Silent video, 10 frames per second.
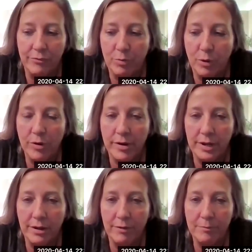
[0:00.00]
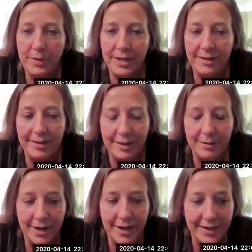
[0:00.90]
reporting being
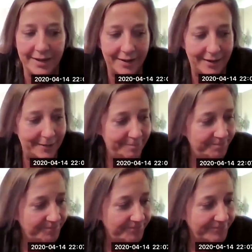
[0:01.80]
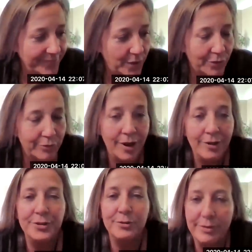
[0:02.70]
done by uh,
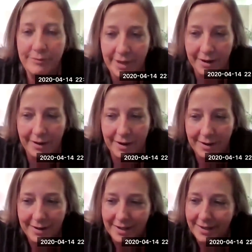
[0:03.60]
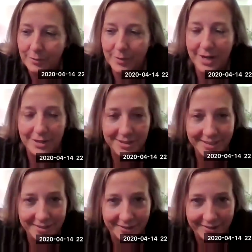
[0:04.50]
Geraldo Rivera when I was
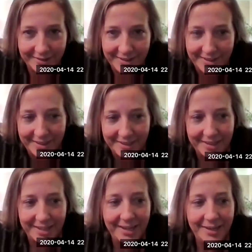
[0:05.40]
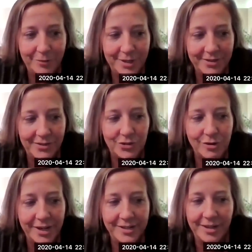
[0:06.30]
little. And he was
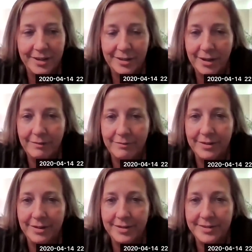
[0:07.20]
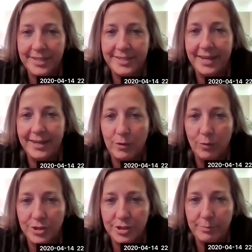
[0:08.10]
trying to uncover satanic
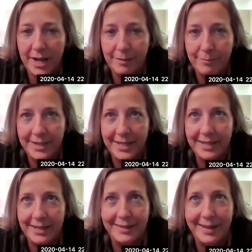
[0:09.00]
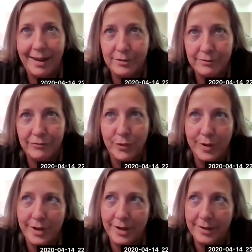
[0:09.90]
worship happening in
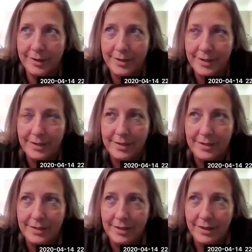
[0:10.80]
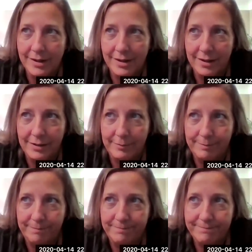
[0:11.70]
California
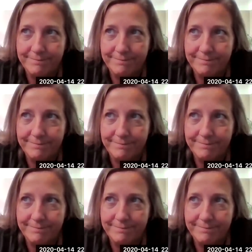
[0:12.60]
um,